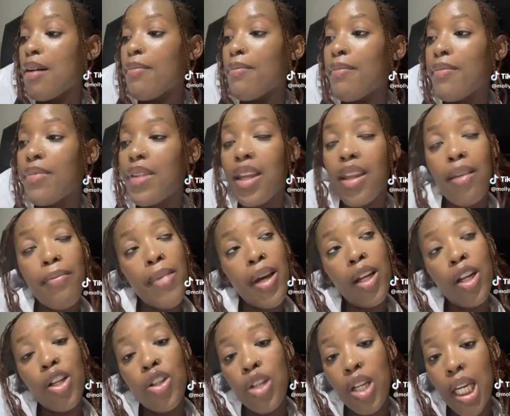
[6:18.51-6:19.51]
Then the
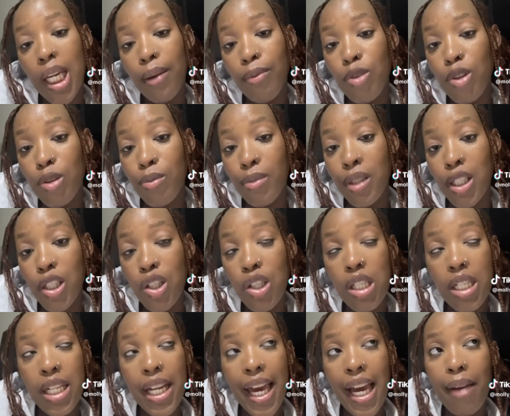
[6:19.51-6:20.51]
manager came to me. She's like,